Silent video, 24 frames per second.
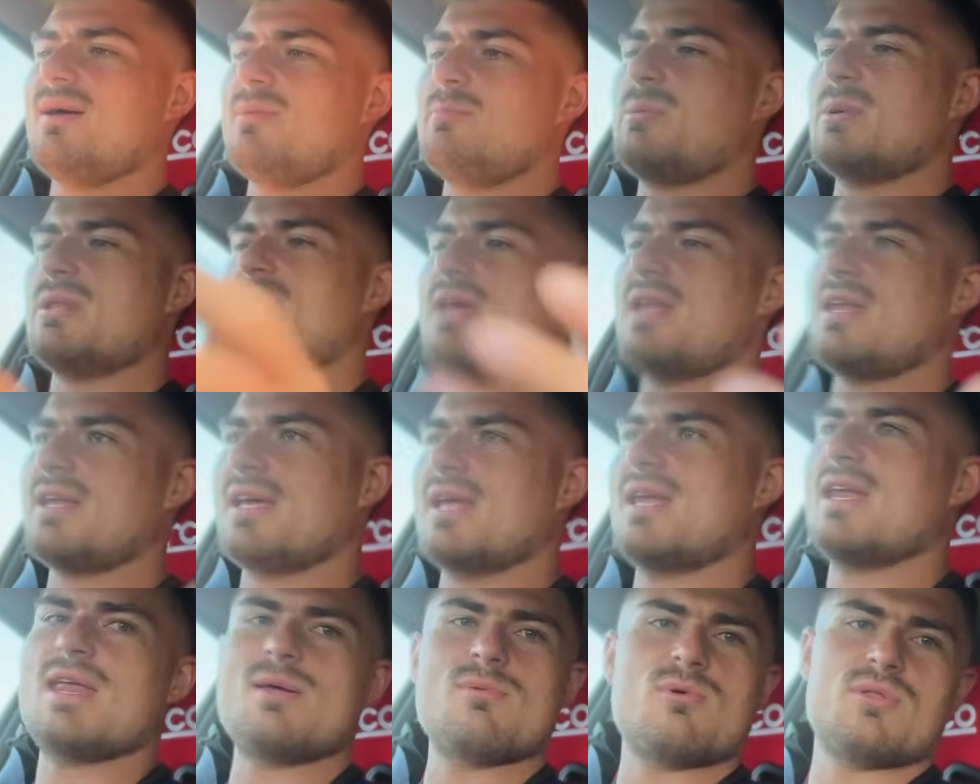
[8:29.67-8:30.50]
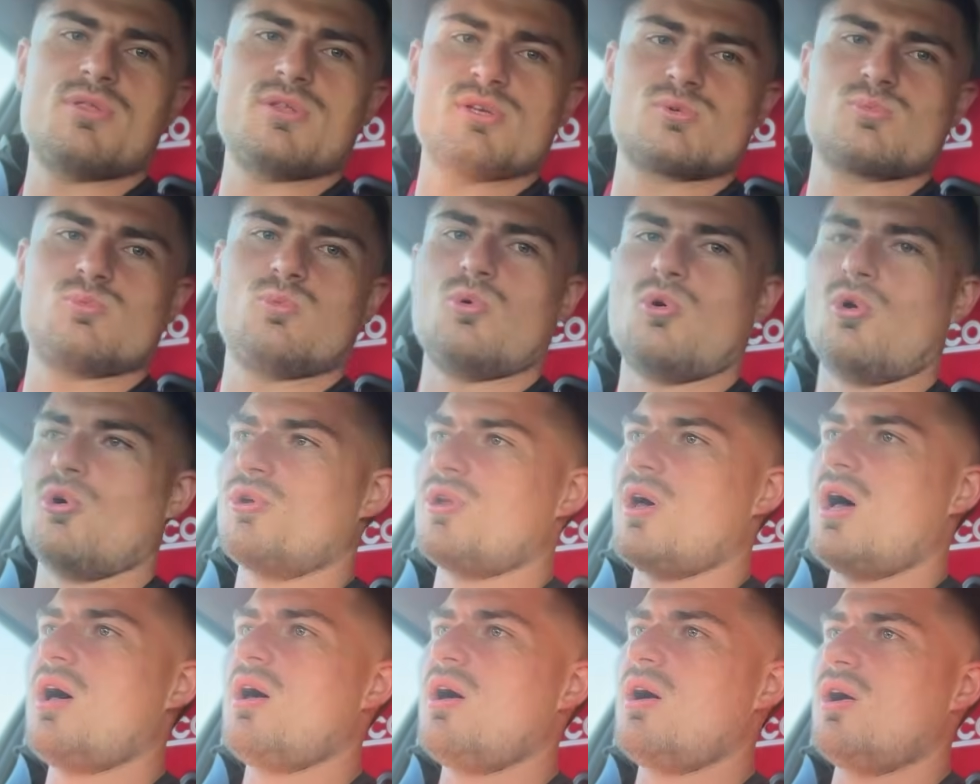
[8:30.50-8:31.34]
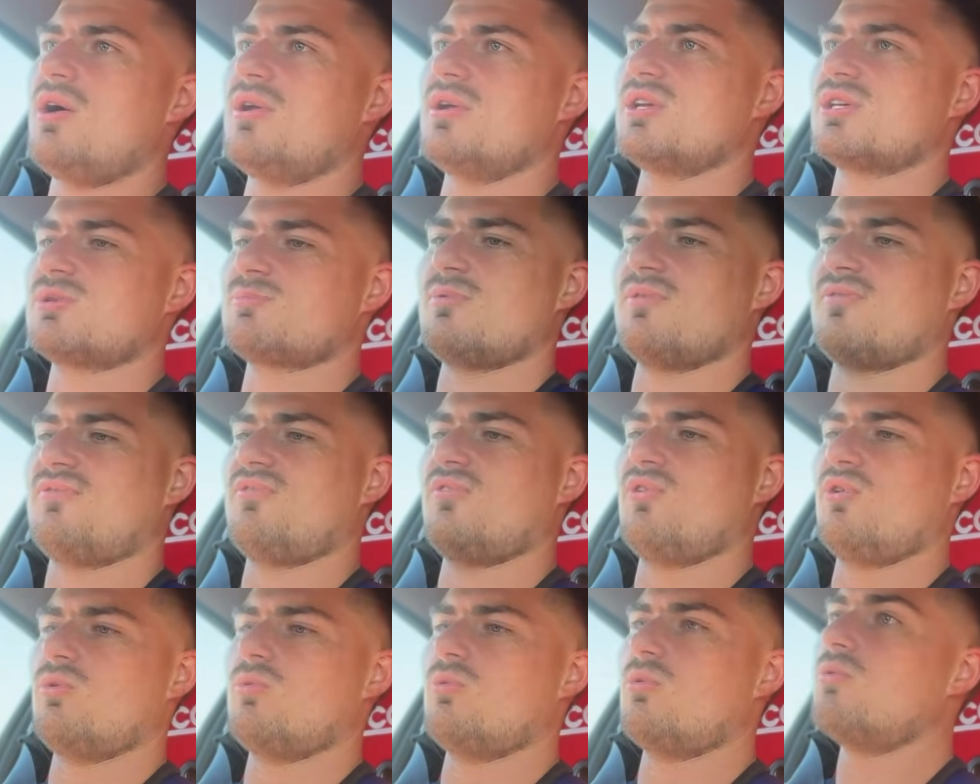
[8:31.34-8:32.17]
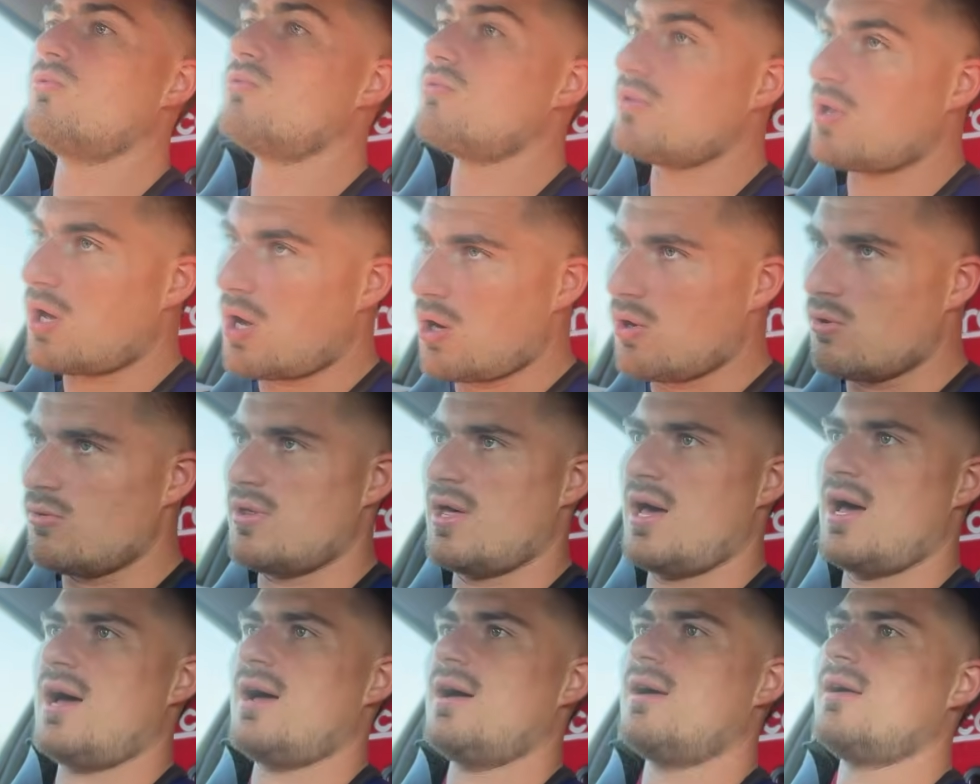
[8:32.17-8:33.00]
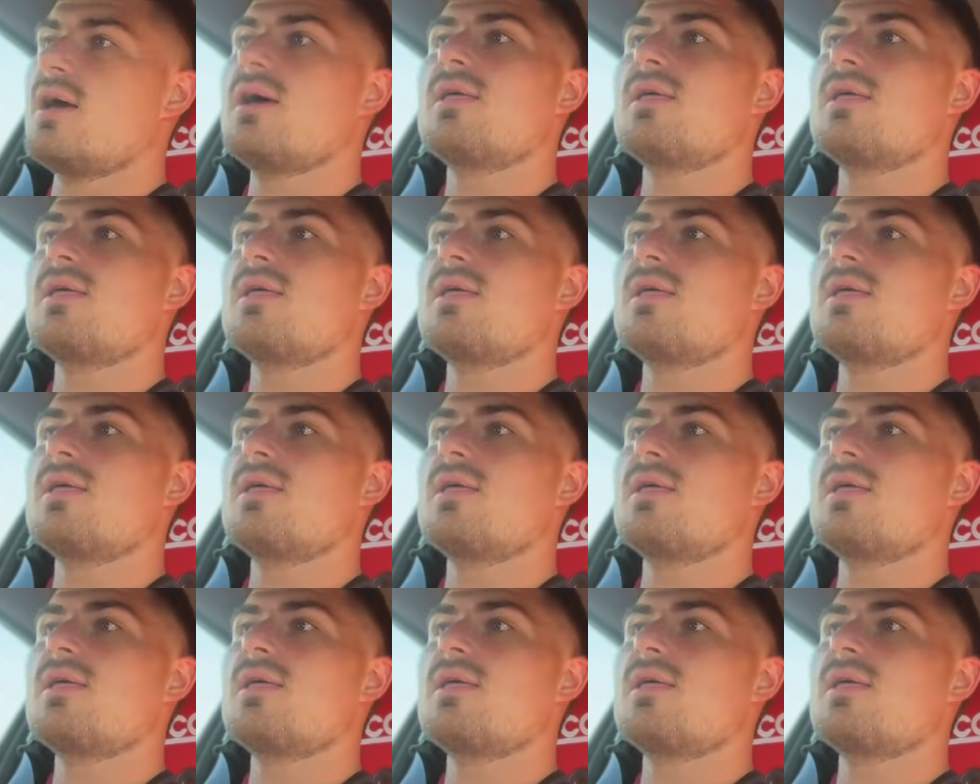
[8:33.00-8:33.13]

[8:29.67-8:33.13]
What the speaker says: But then again, anyone that's worn a harness before will know that.